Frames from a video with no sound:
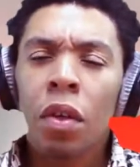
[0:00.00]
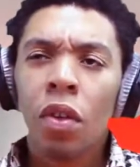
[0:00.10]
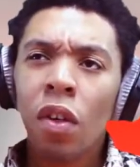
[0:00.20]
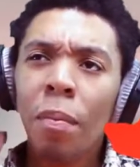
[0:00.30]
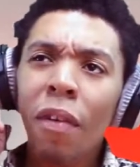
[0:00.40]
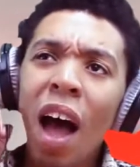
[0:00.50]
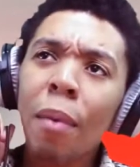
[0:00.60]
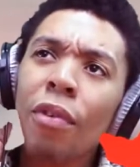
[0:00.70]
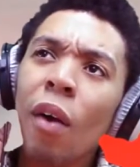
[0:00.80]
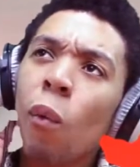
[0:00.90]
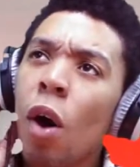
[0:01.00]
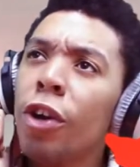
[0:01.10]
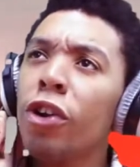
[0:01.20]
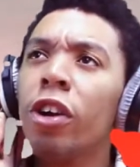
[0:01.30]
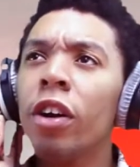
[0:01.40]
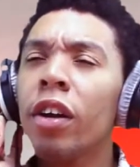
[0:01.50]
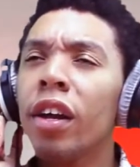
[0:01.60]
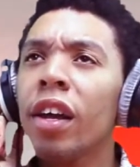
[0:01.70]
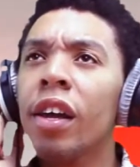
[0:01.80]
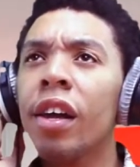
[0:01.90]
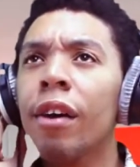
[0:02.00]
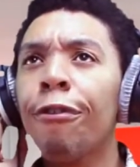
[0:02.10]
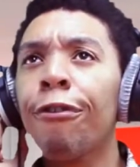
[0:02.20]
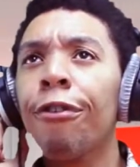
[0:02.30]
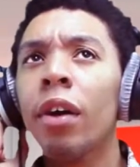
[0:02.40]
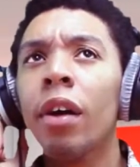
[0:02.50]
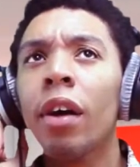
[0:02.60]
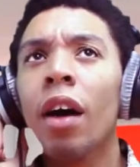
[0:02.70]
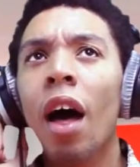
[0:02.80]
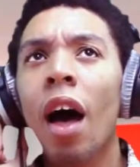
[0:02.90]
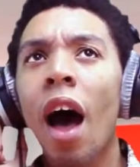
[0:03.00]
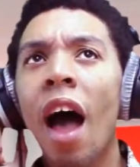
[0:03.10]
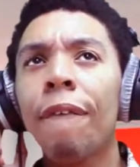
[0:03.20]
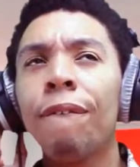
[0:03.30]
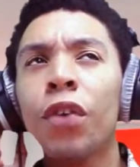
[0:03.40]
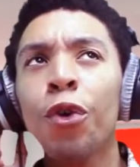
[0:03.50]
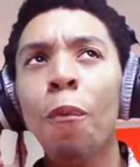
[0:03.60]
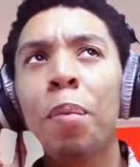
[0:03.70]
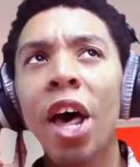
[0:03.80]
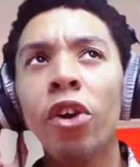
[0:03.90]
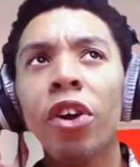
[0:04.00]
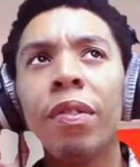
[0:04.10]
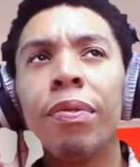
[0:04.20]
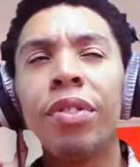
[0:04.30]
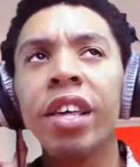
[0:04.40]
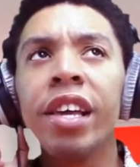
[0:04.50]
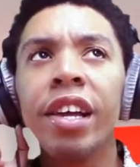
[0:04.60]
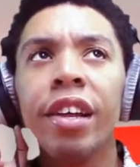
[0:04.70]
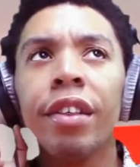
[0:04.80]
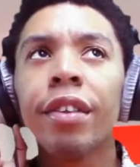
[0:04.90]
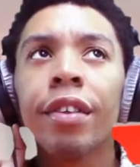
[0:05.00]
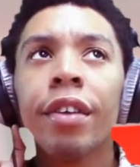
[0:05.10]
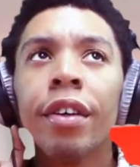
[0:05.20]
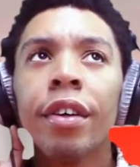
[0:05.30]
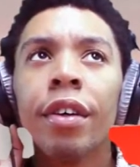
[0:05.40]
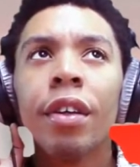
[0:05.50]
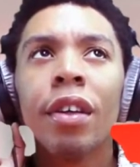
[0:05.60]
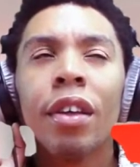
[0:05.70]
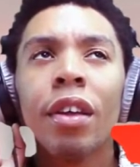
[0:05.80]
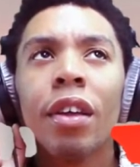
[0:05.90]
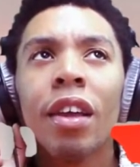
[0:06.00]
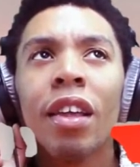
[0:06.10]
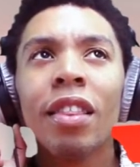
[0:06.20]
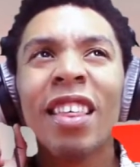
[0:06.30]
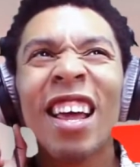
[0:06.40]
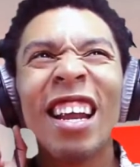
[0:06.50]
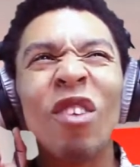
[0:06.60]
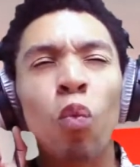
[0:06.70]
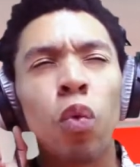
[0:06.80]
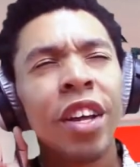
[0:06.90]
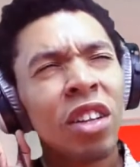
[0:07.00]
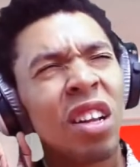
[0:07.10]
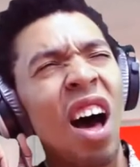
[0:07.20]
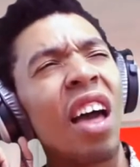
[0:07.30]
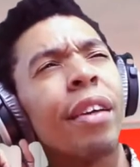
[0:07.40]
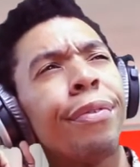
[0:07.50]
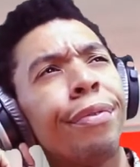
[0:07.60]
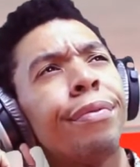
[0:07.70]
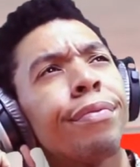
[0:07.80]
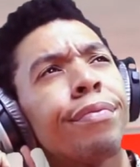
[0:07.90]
Sometimes I wonder if I feel better in these than in real life.